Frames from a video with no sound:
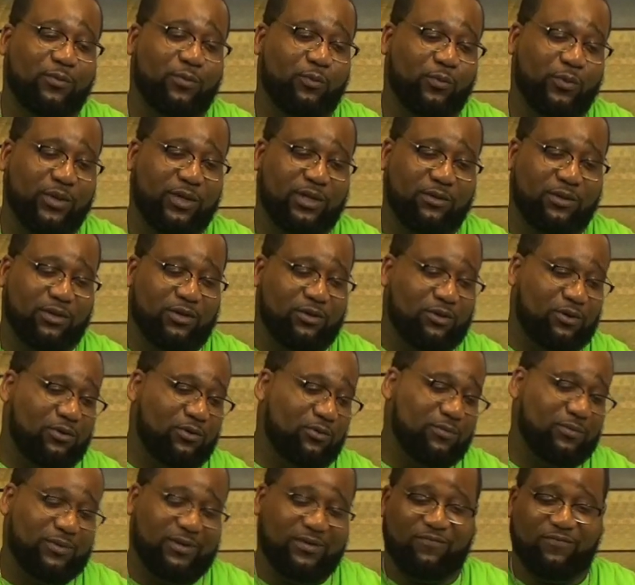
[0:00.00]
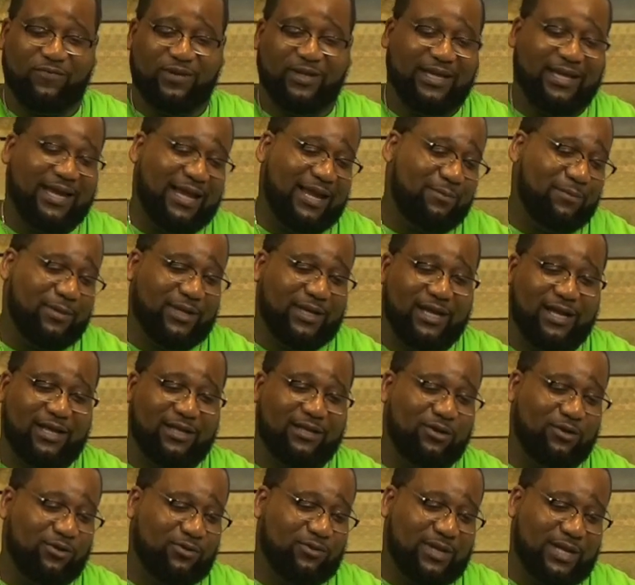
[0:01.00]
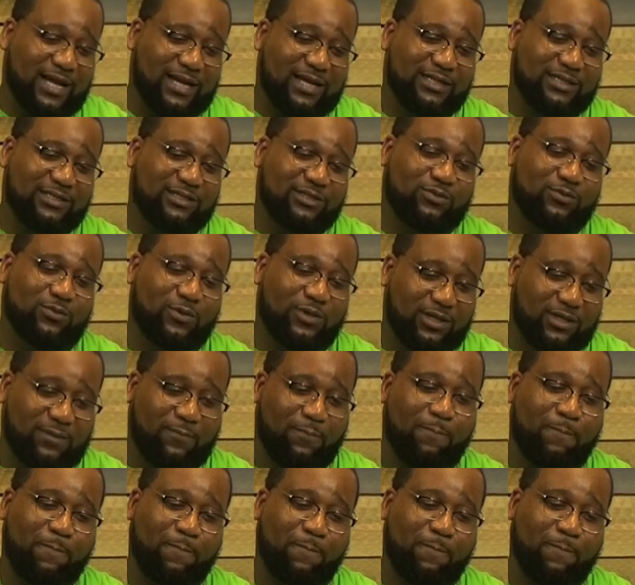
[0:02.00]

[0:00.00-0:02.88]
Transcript: we you know if we came together united as one,